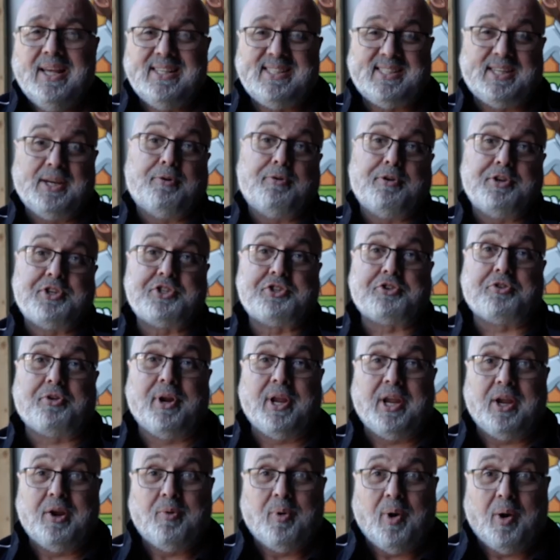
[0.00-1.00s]
series
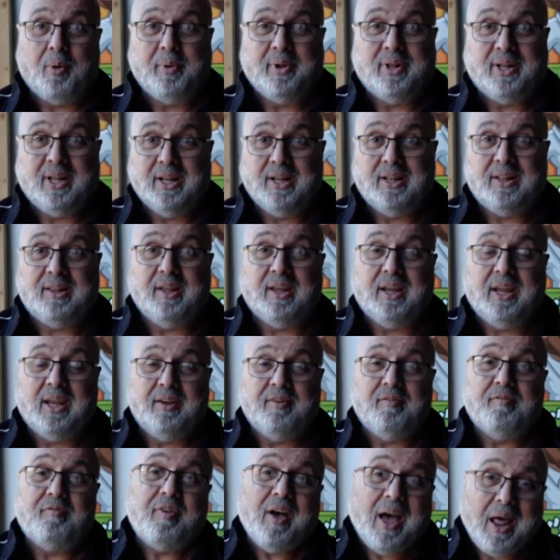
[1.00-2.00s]
3 where we did
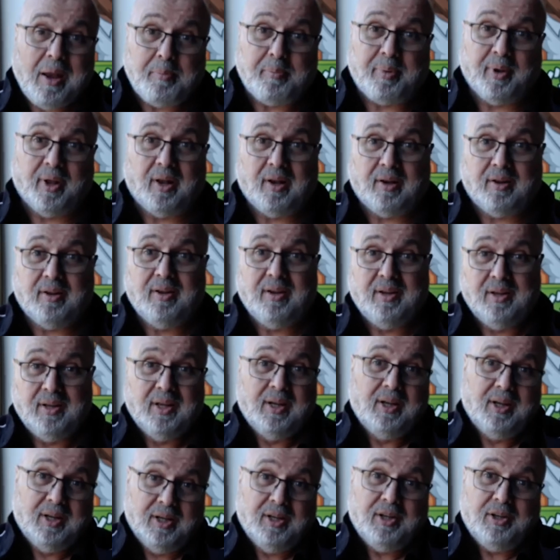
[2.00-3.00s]
the van build
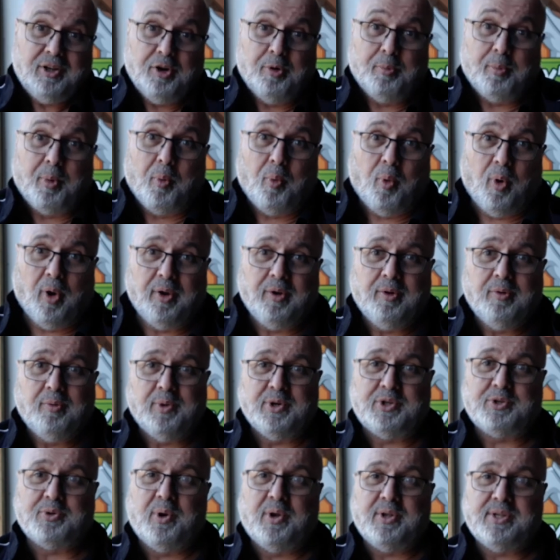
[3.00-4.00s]
number 1,
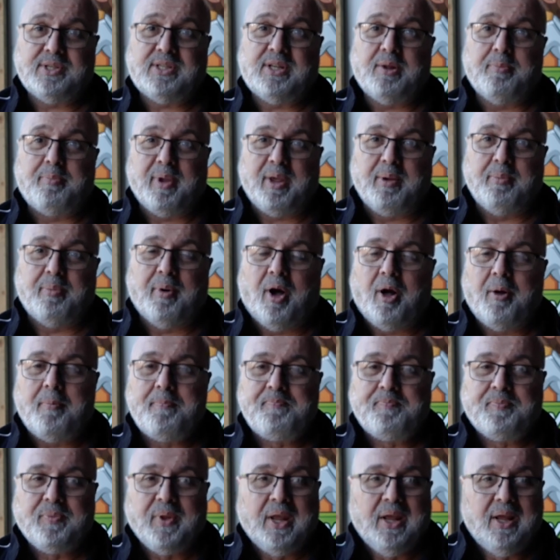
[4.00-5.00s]
which was the B-Baw.
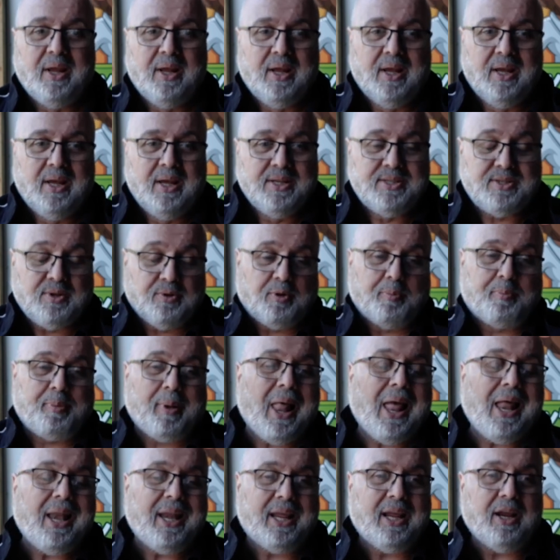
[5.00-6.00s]
So the
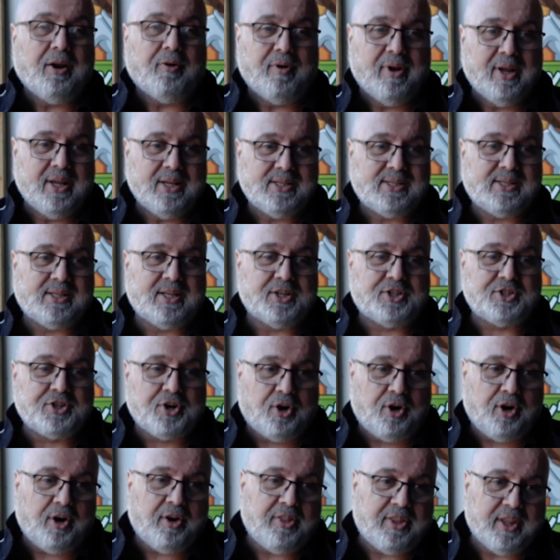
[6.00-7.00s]
plan here is to
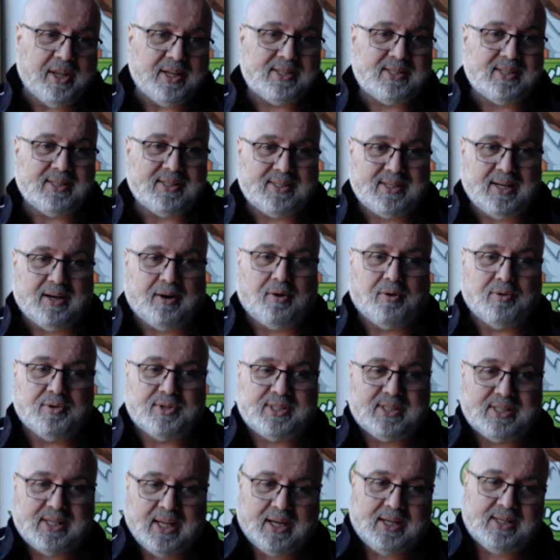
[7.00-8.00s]
turn this
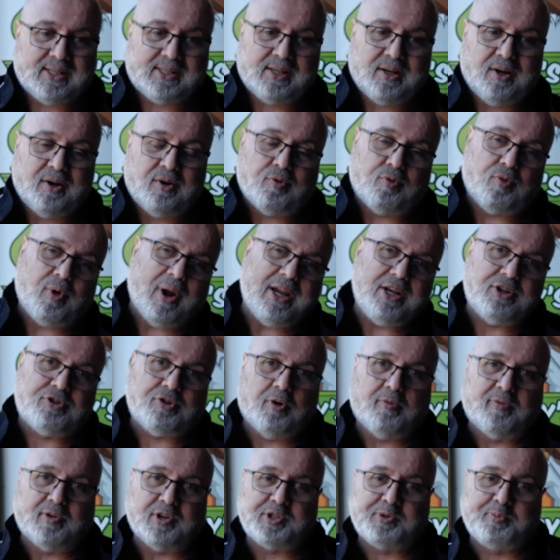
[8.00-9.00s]
06 Range
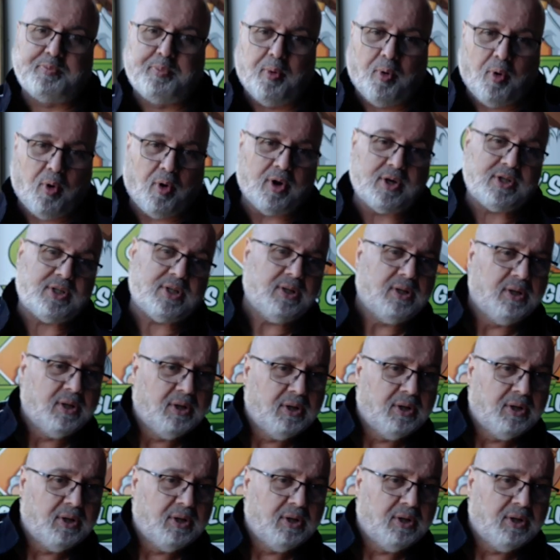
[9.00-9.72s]
Rover Sport